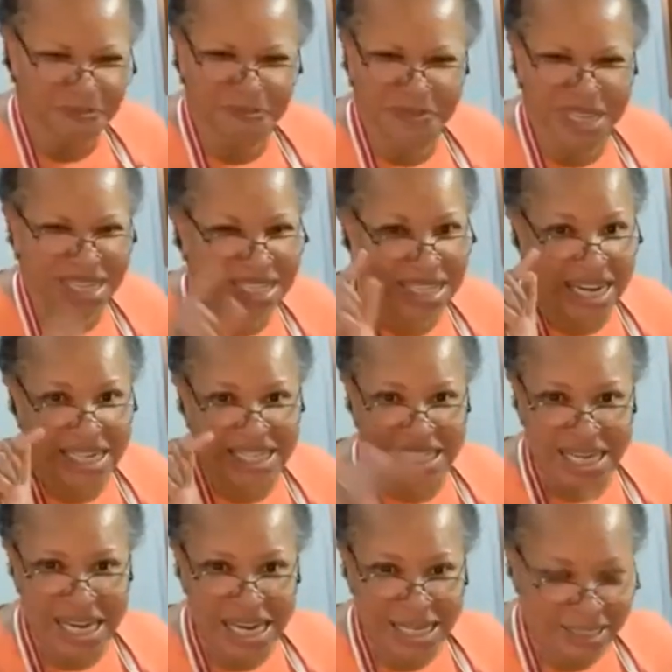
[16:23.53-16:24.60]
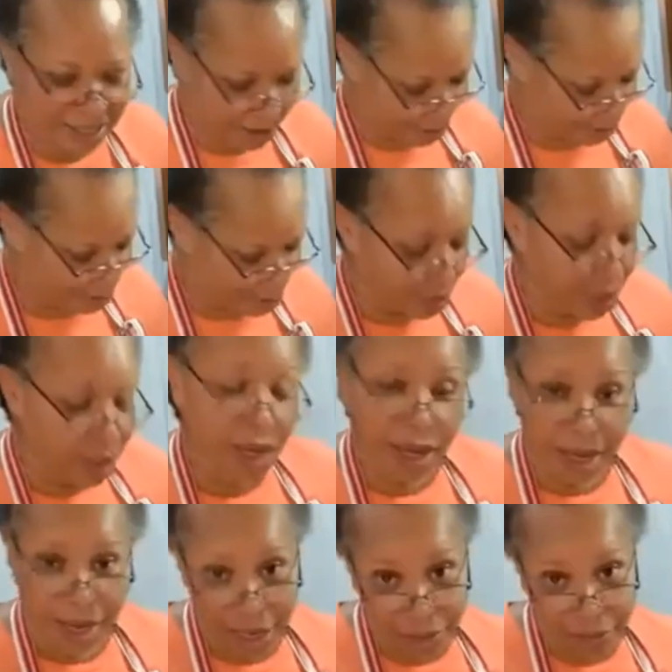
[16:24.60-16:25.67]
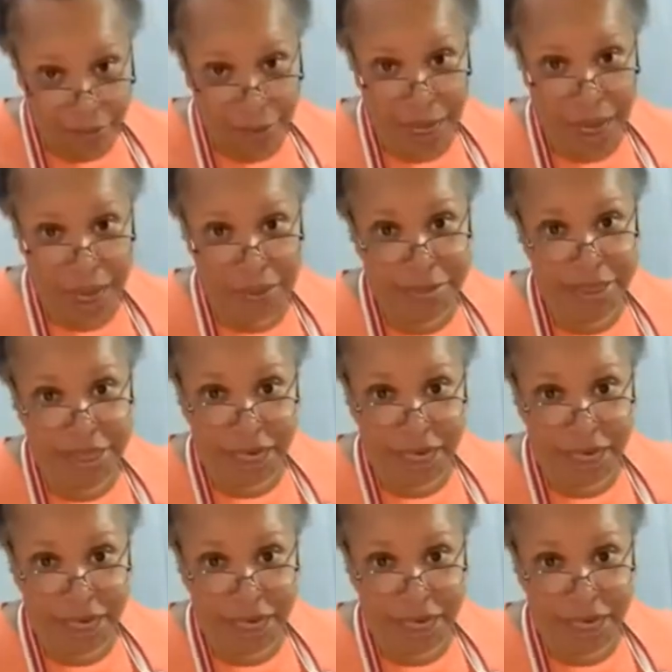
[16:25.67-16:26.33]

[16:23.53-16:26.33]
that's it, and it became the that's